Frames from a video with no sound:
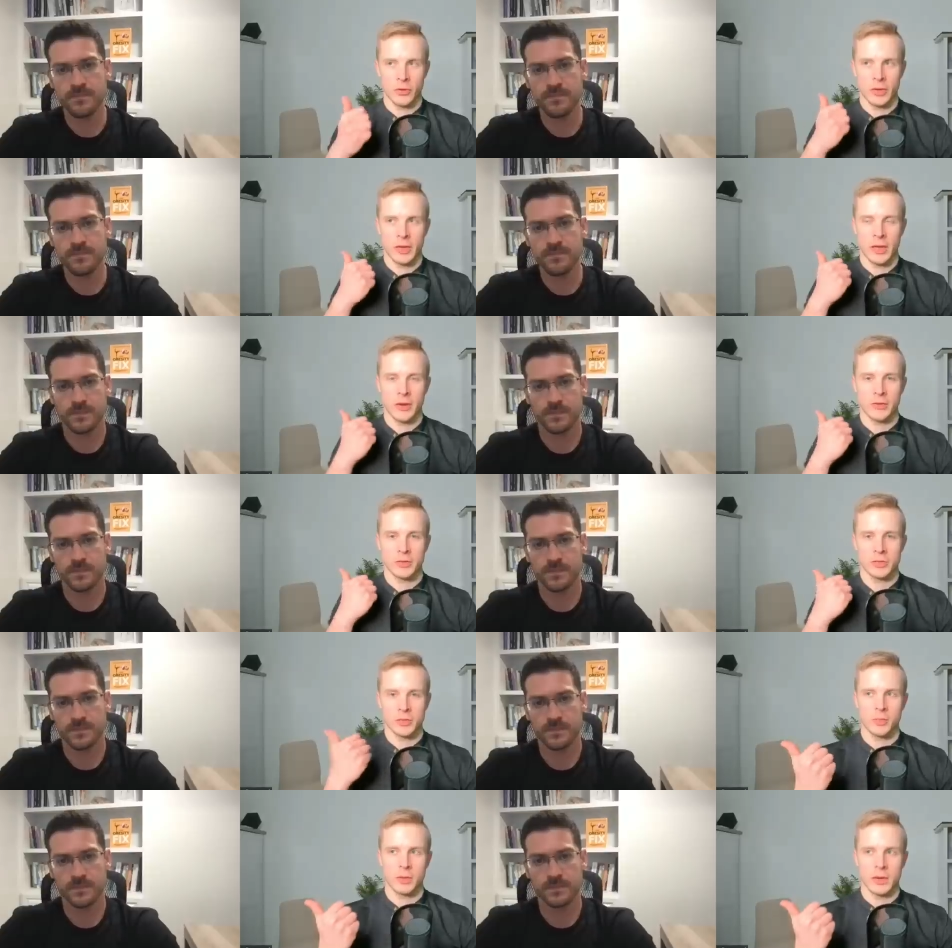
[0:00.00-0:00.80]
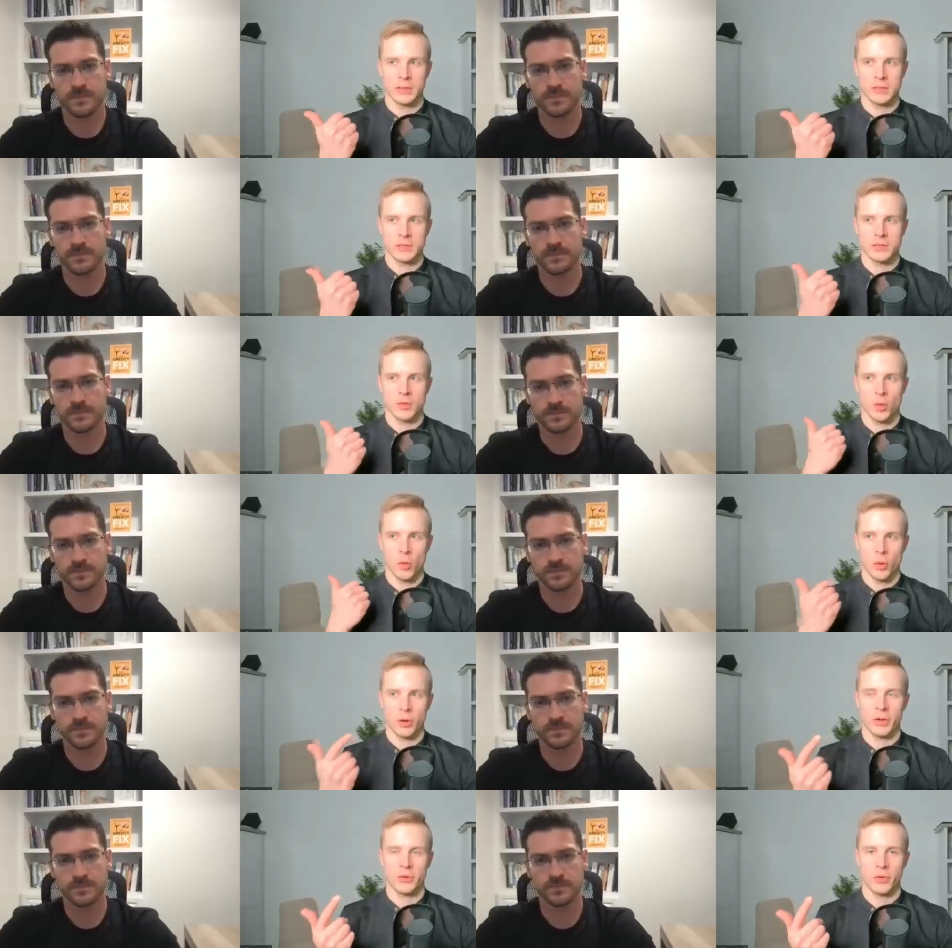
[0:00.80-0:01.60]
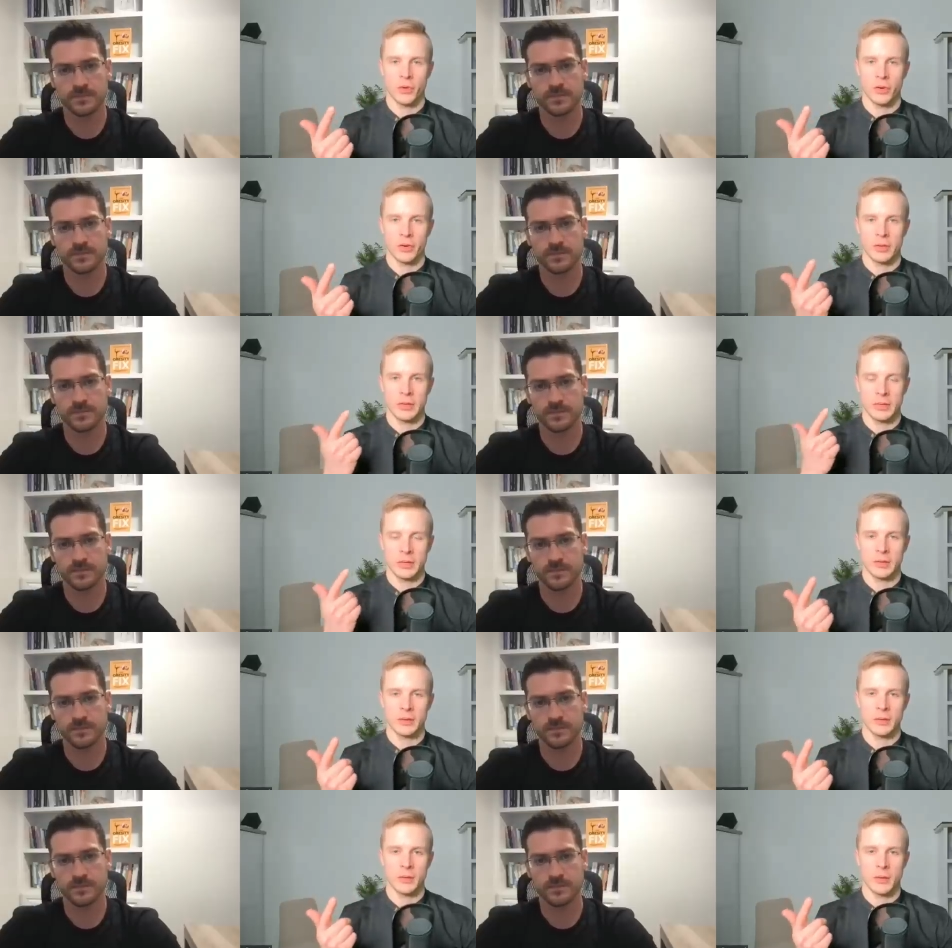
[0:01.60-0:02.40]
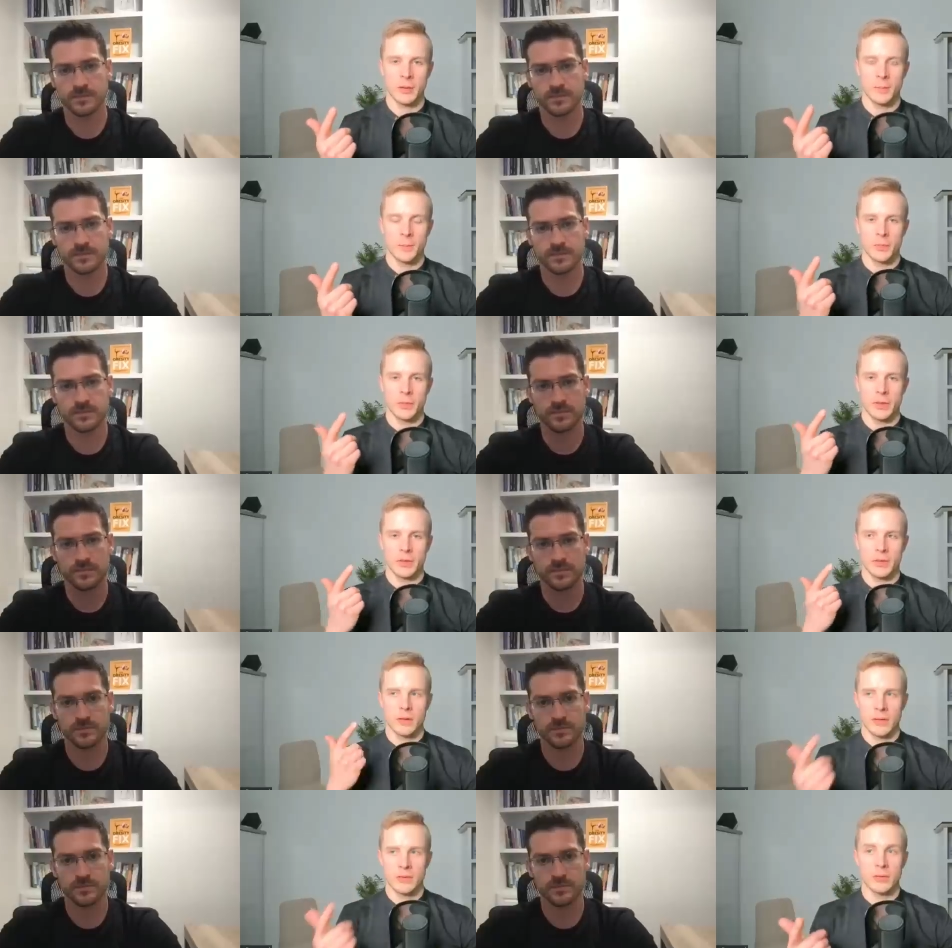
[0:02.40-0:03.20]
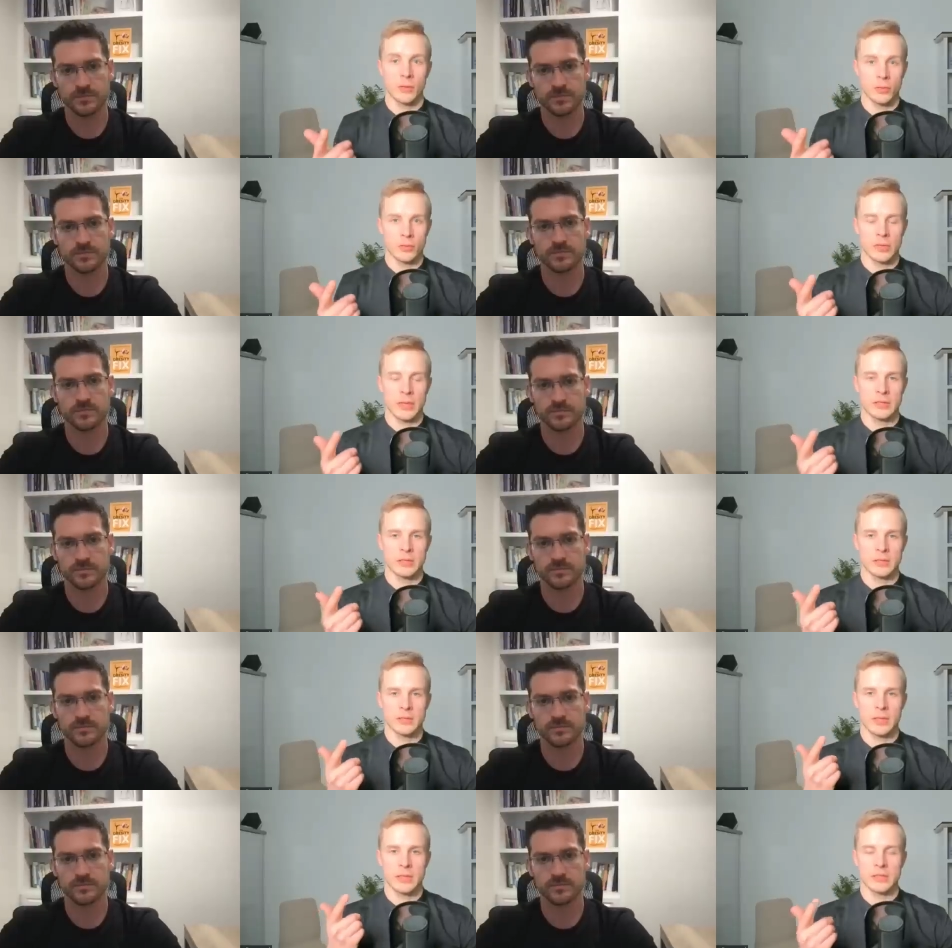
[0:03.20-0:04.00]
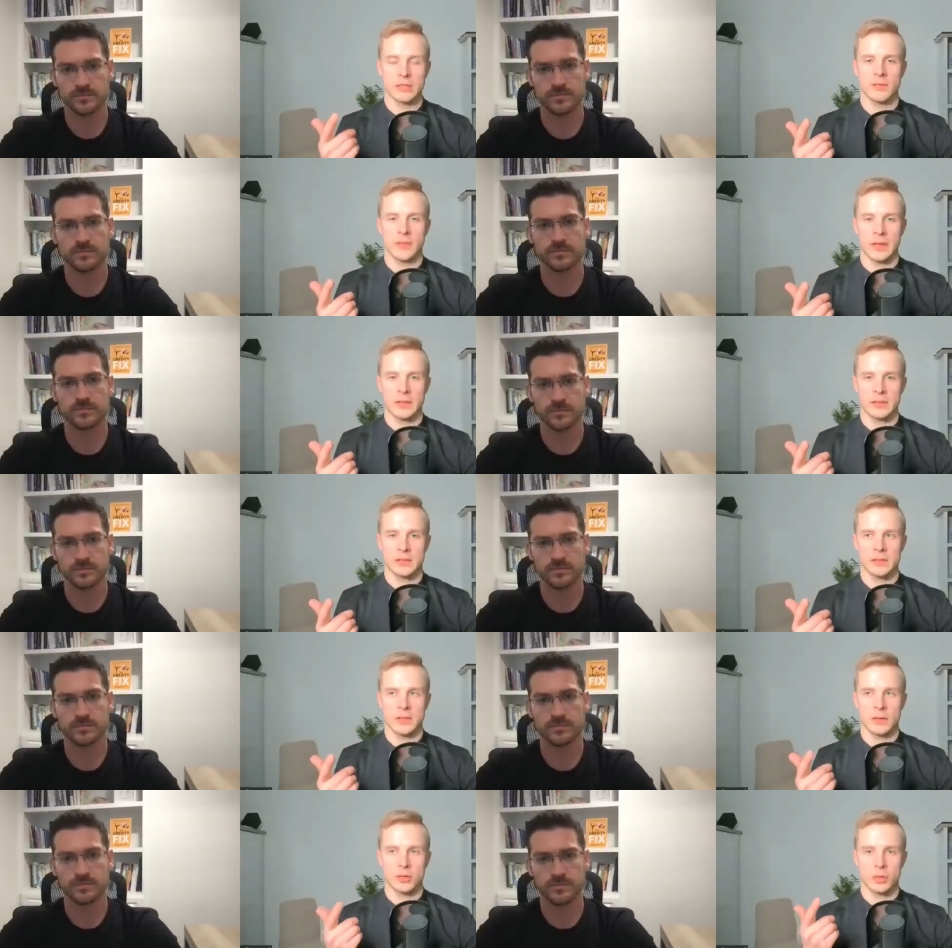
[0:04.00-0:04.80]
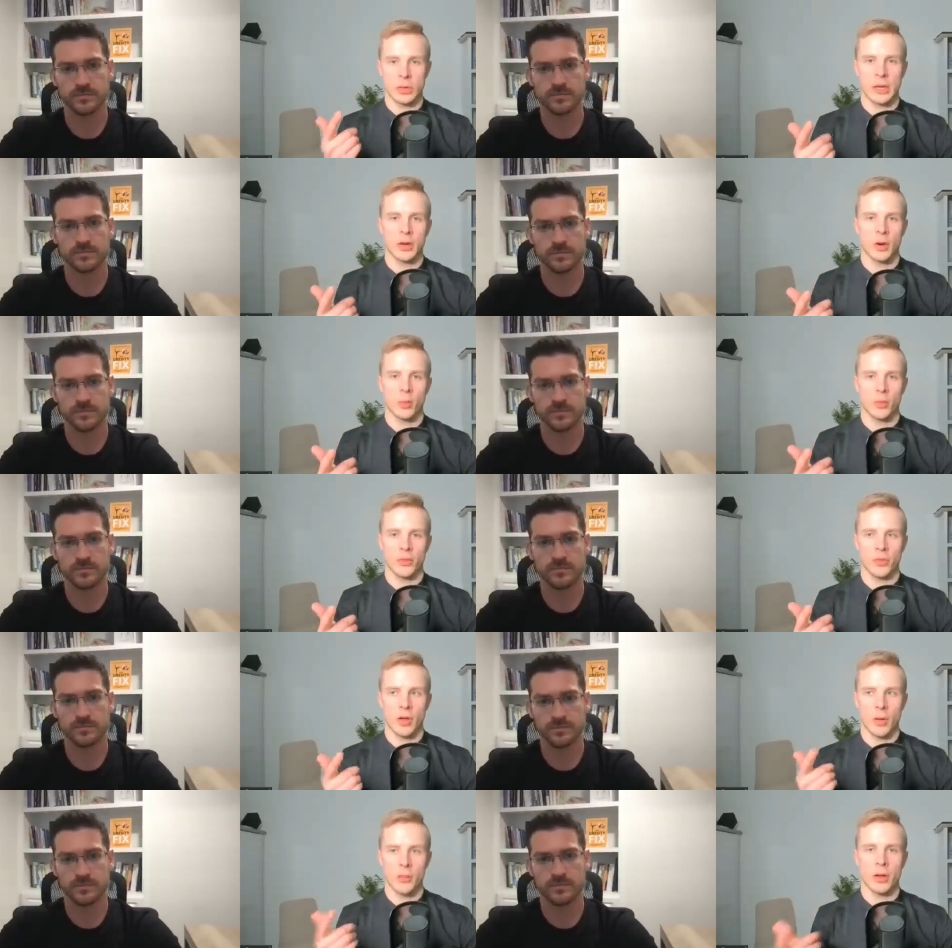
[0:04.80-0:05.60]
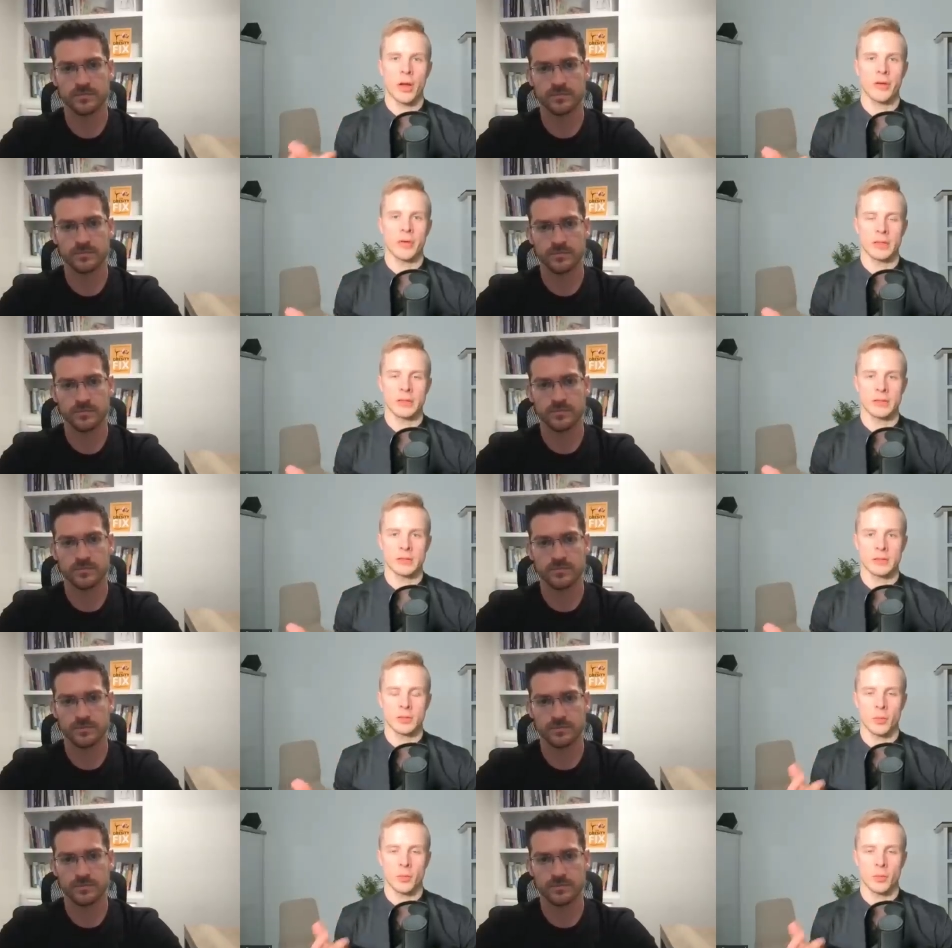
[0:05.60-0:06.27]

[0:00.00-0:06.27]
Speaker 1: you're in a calorie surplus or if you're eating uh, those excess excess fats uh, together with the carbohydrates.